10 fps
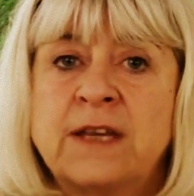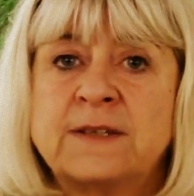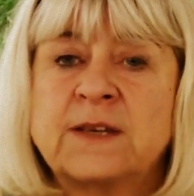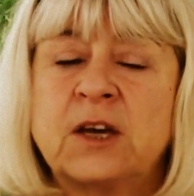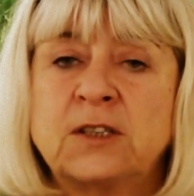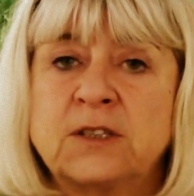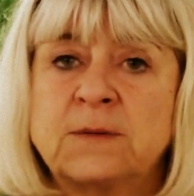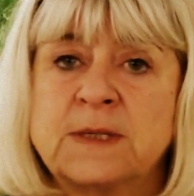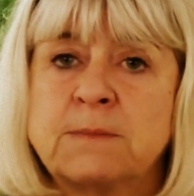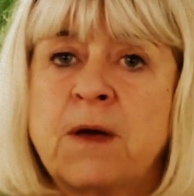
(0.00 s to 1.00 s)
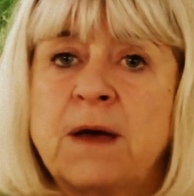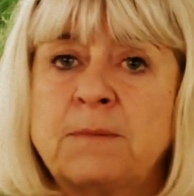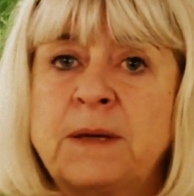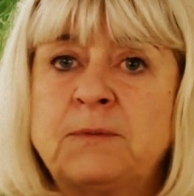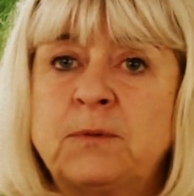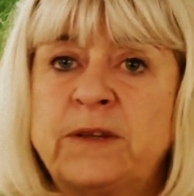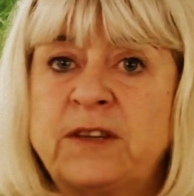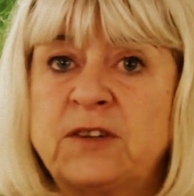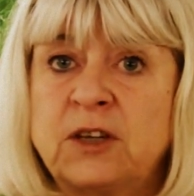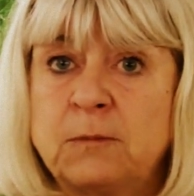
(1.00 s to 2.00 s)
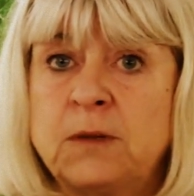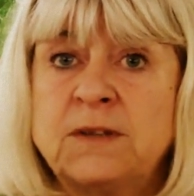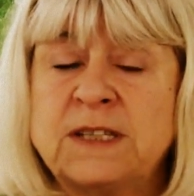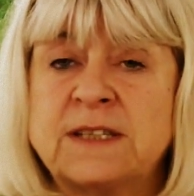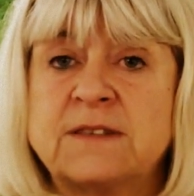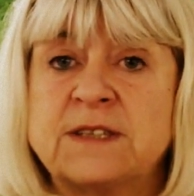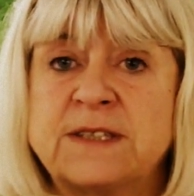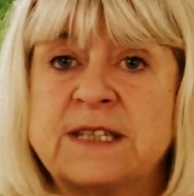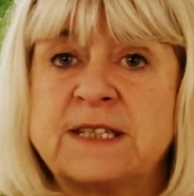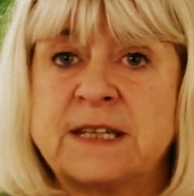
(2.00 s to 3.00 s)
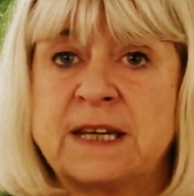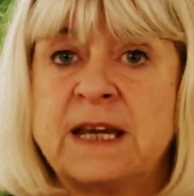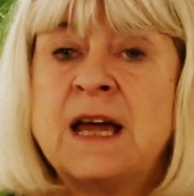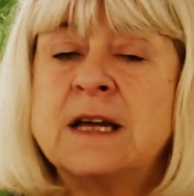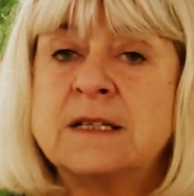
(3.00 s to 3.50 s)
that it's going to inspire people within the communities of the city